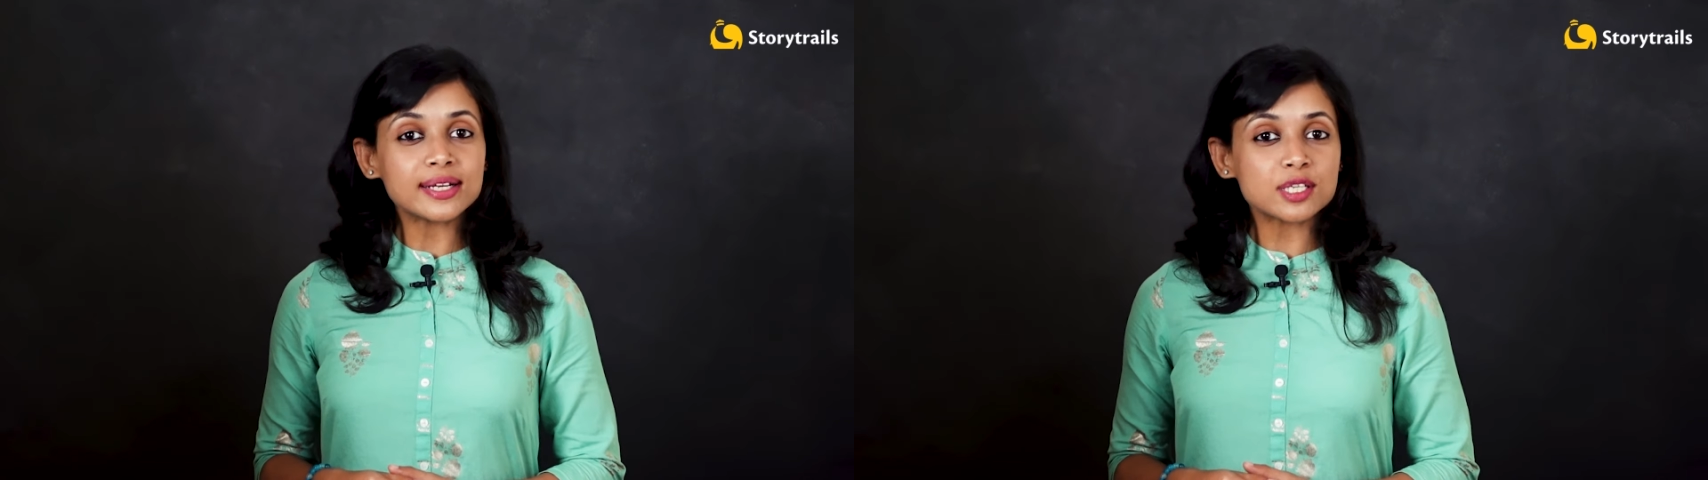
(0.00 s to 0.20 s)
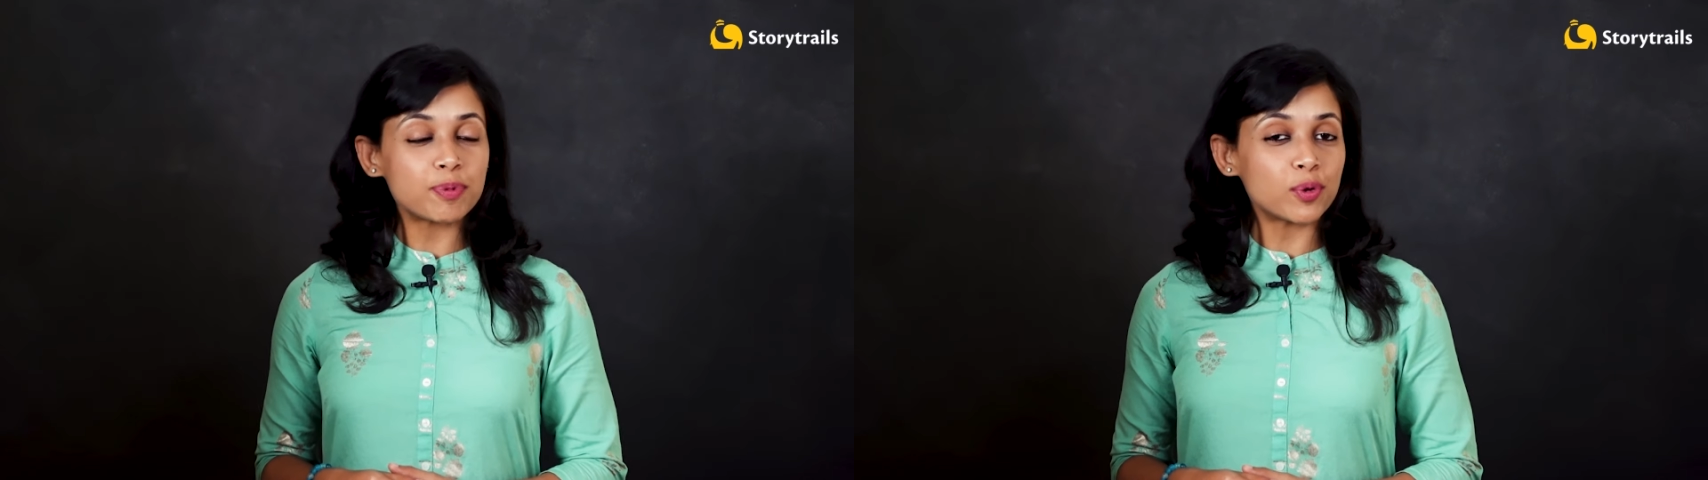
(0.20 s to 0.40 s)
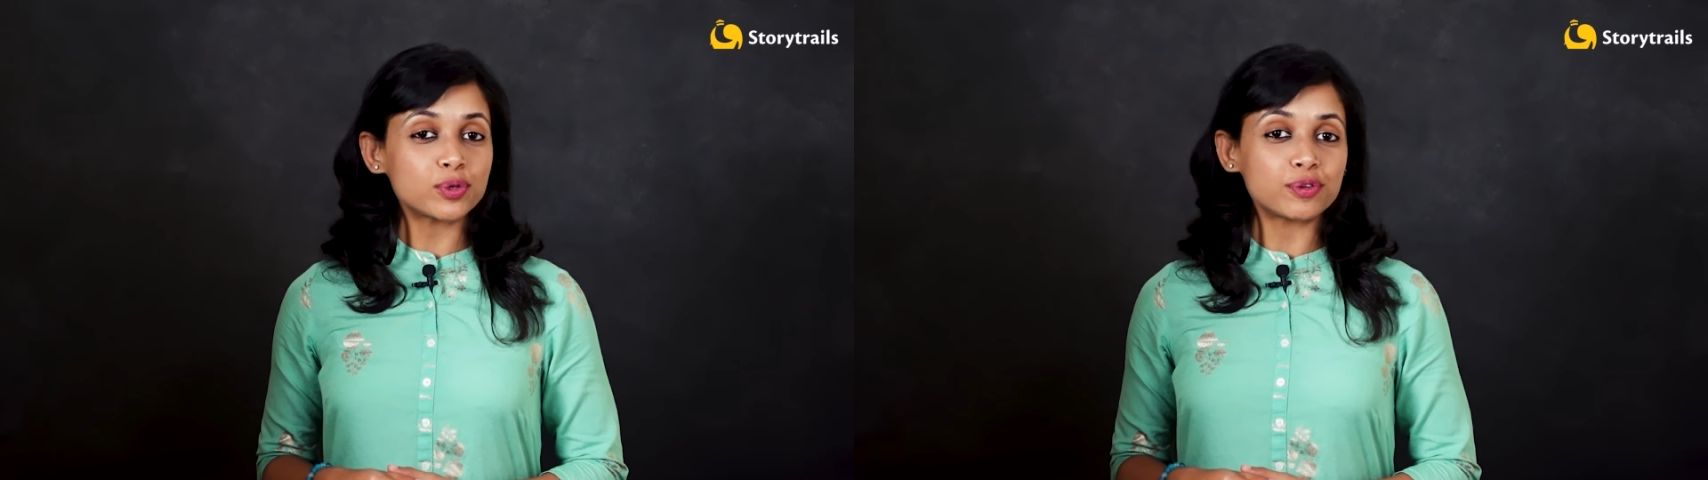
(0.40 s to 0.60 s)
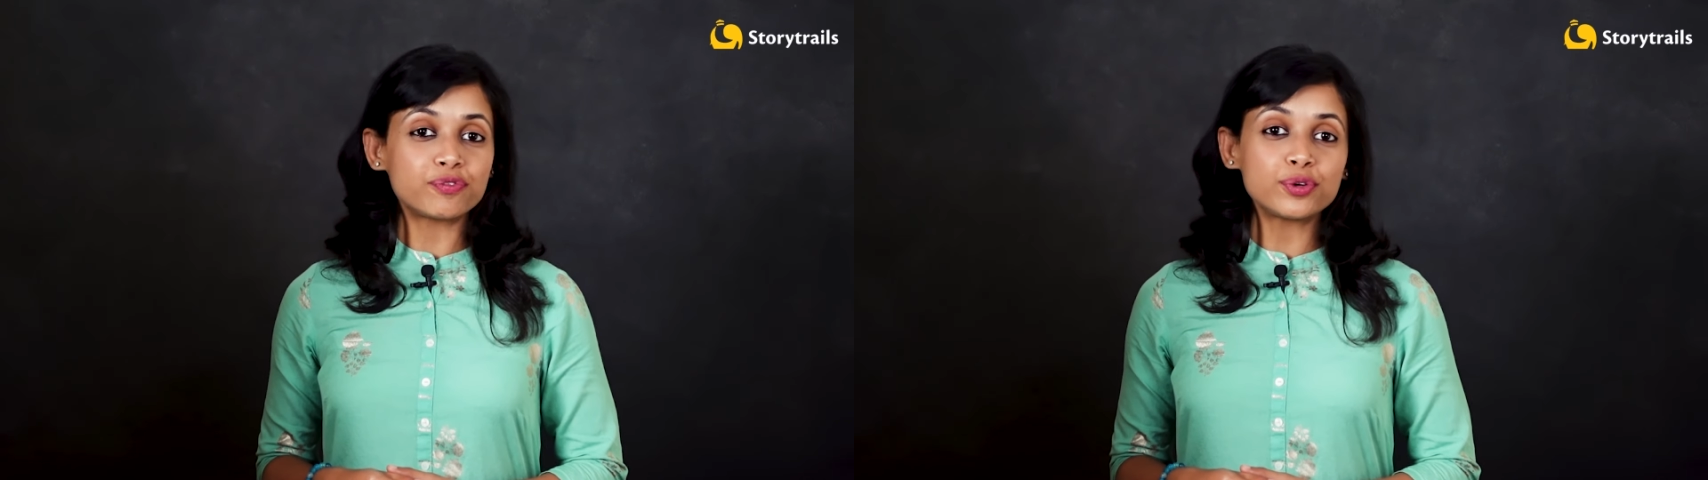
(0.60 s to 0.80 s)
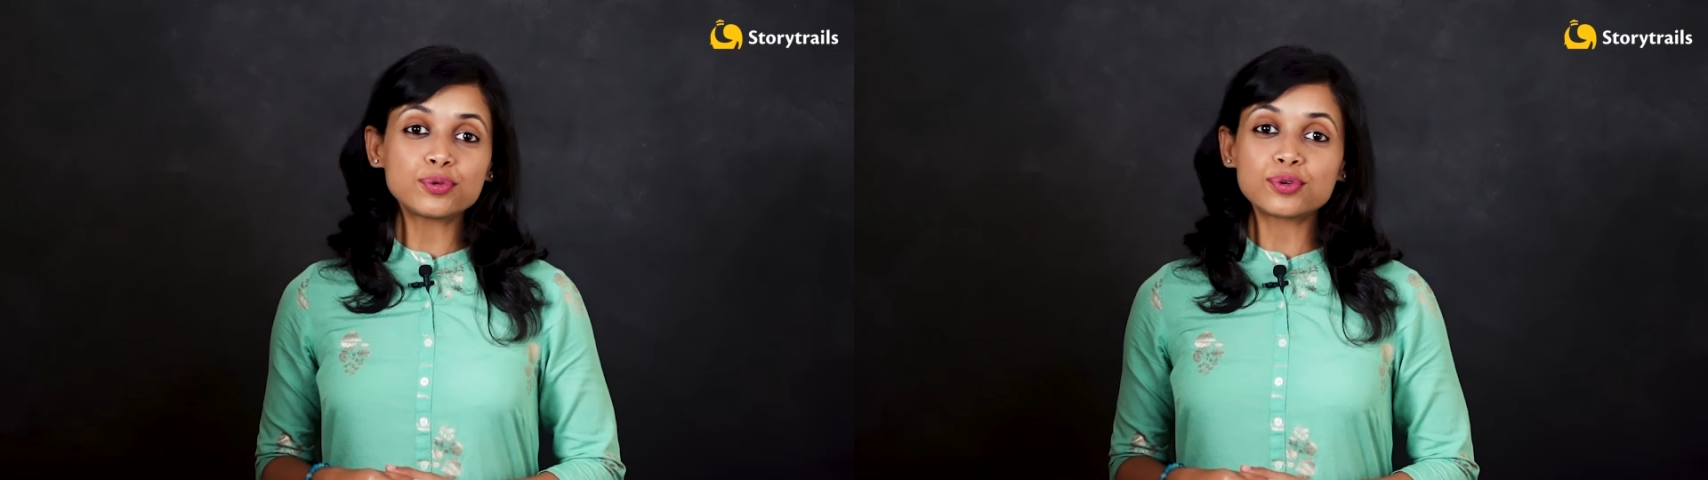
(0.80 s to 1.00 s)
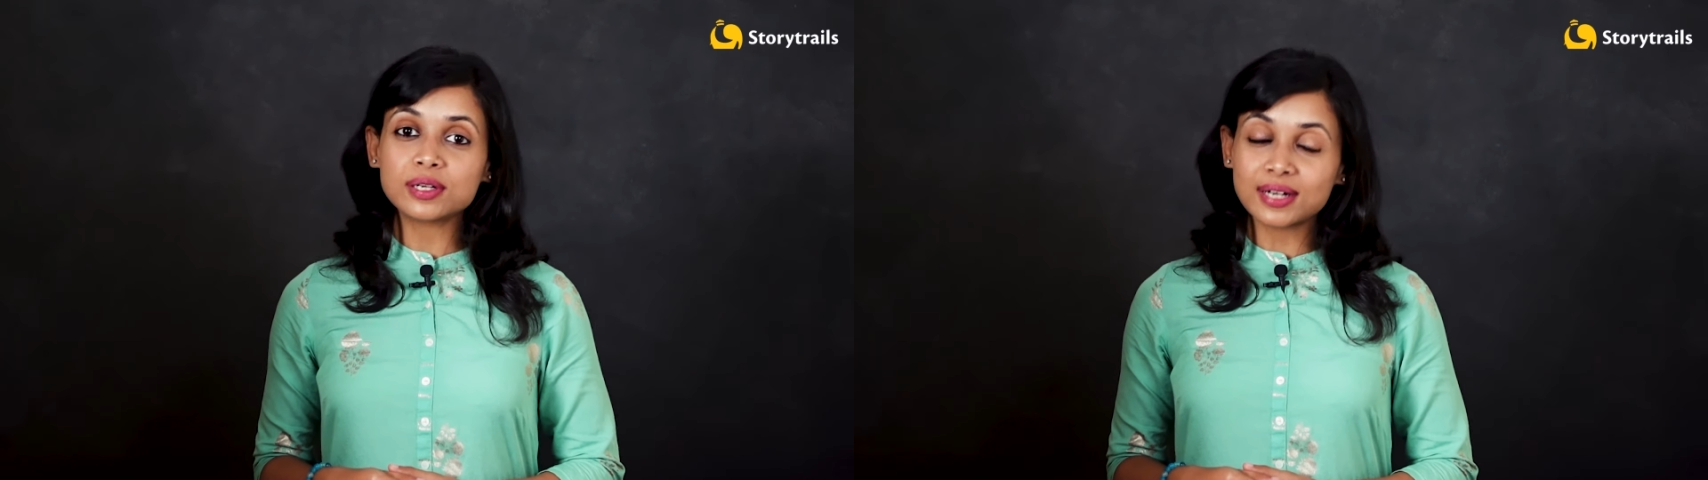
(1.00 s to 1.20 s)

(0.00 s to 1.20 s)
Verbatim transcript: explore the funeral